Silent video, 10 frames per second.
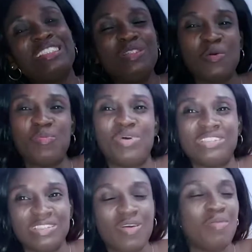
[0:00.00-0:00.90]
See your
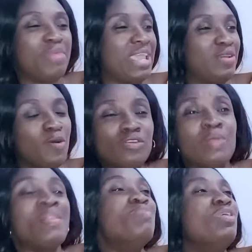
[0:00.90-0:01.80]
body. Oh my God,
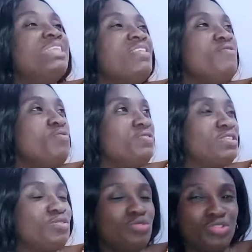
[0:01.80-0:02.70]
modeling will
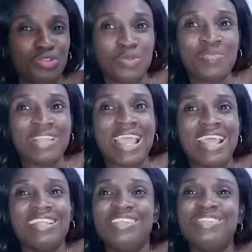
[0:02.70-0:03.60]
suit you.
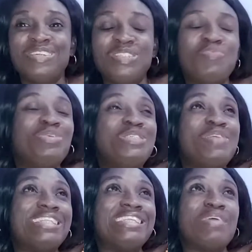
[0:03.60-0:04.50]
You know, she pushed me
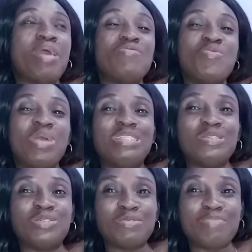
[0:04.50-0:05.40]
at the time. I even went to
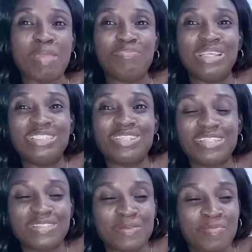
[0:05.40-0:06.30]
drop my
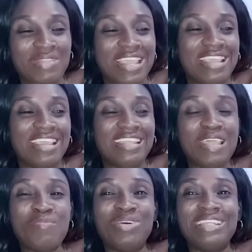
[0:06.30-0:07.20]
pictures in
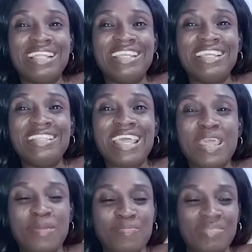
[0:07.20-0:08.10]
the modeling
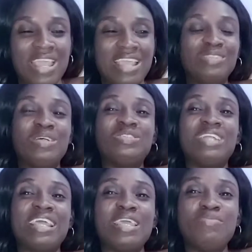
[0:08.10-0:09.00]
industry
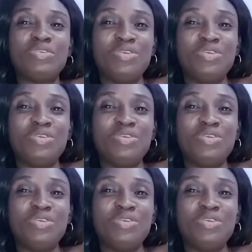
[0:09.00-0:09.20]
that came to